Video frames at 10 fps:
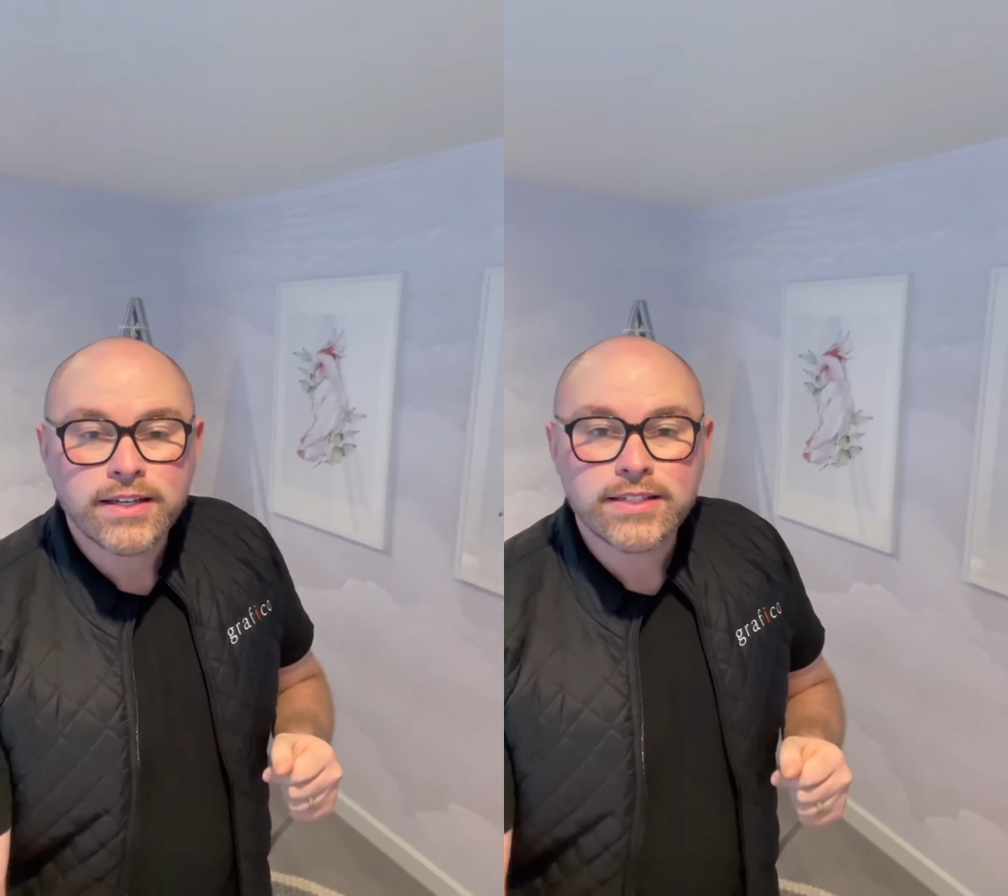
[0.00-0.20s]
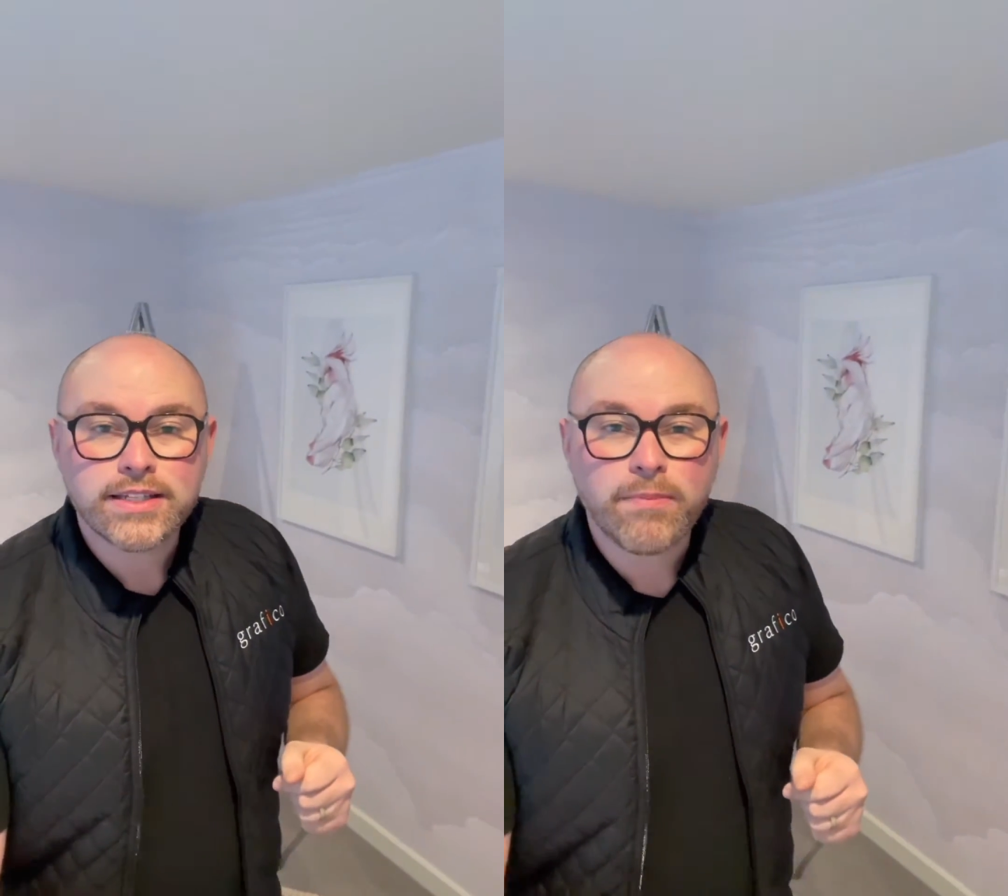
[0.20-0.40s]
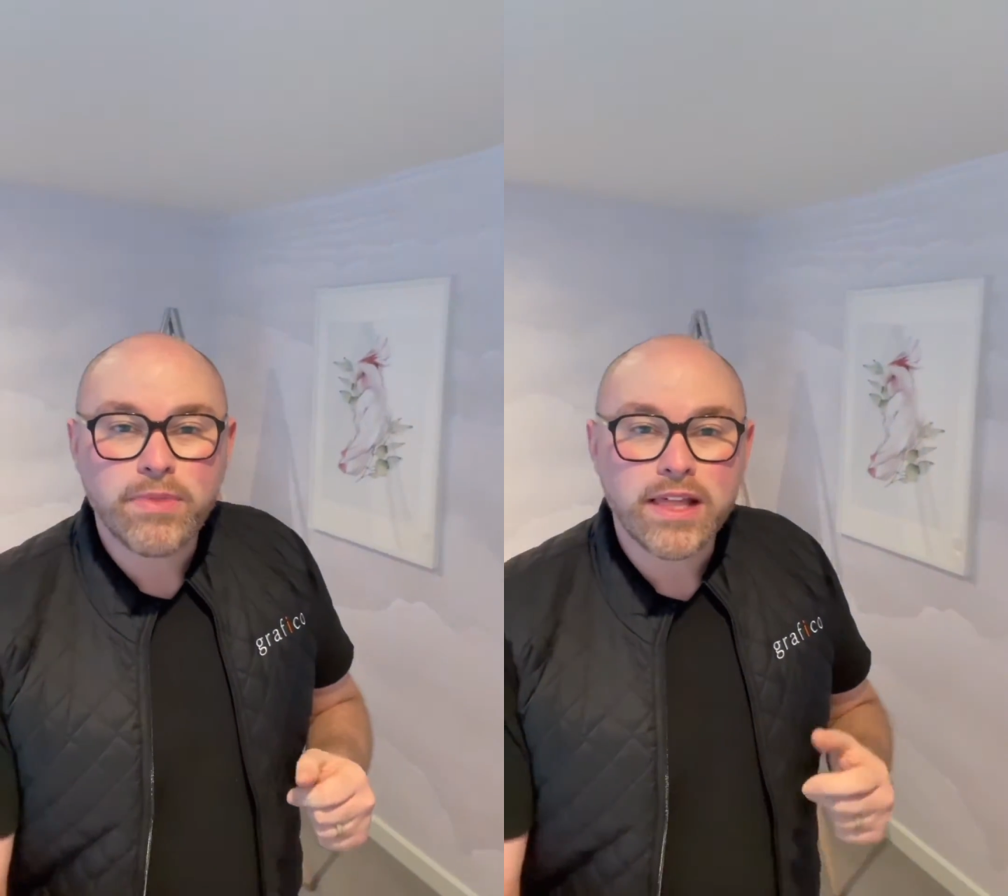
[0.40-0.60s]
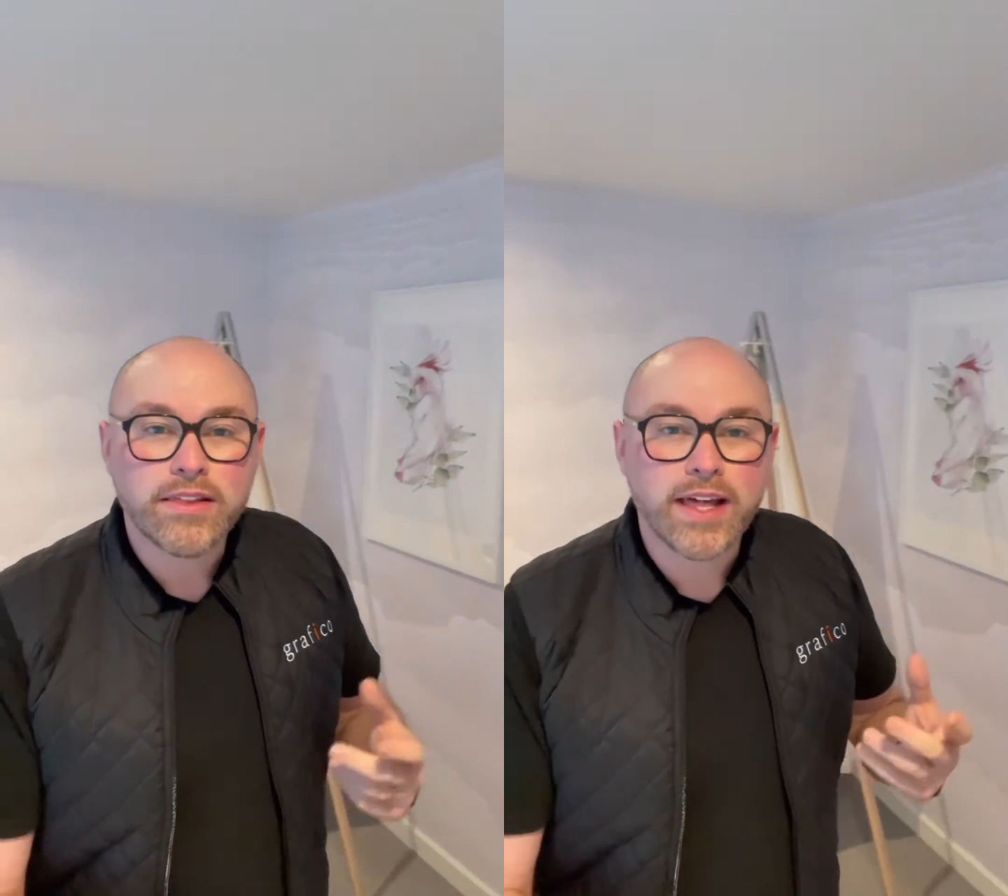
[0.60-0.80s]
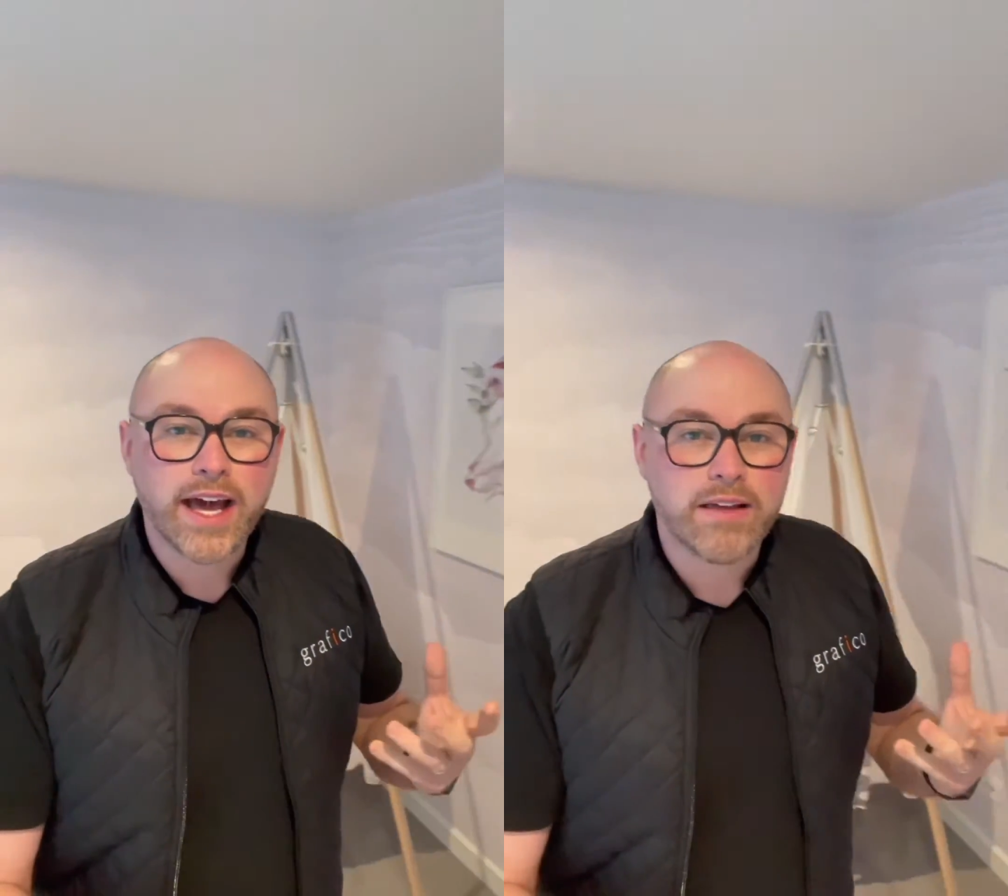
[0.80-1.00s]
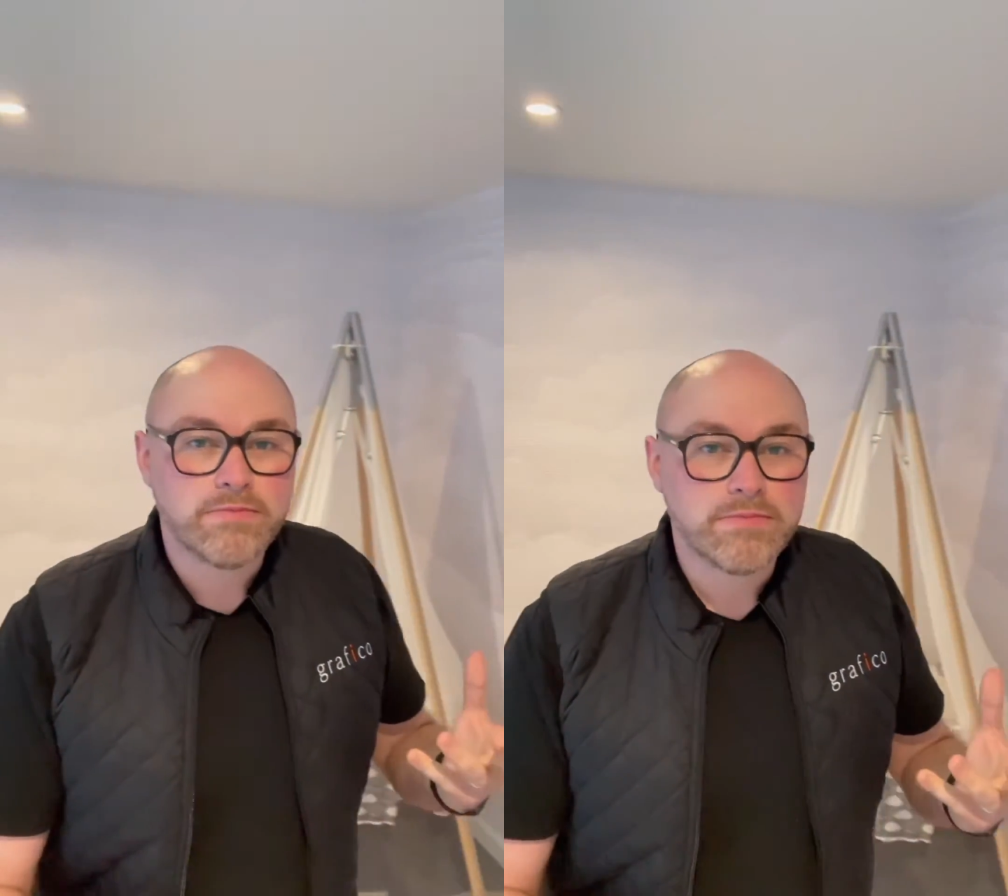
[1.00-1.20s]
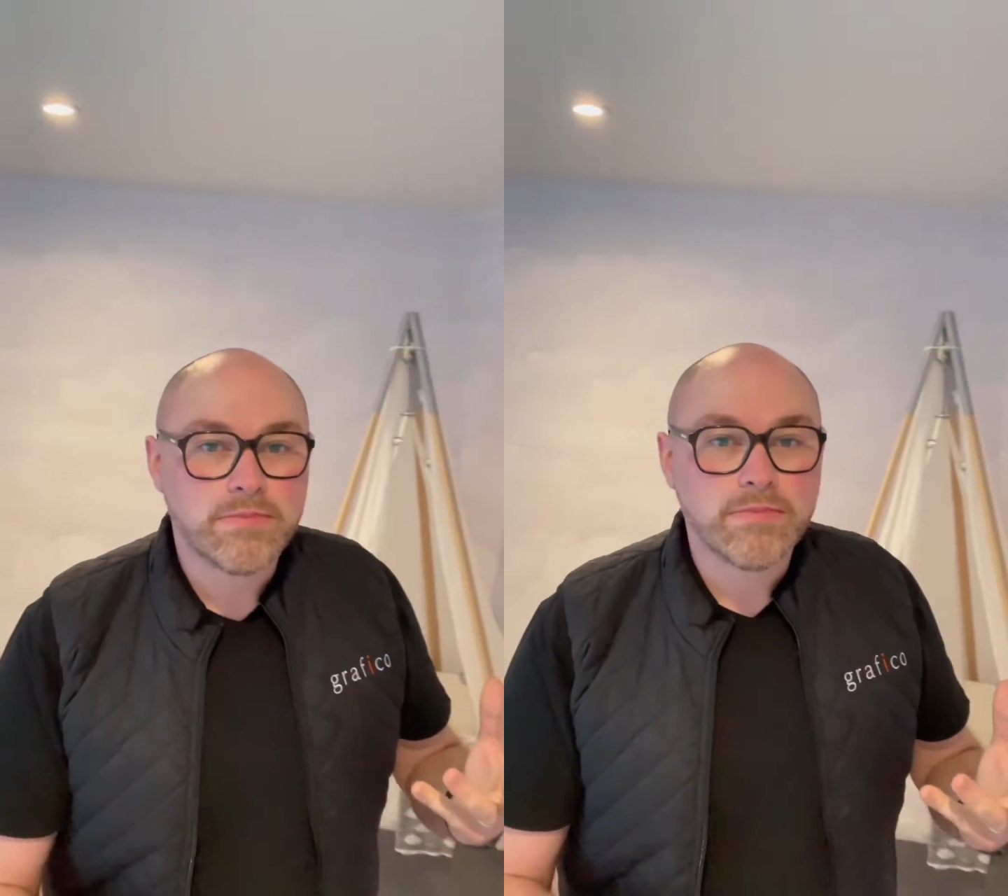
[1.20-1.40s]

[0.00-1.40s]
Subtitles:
Something that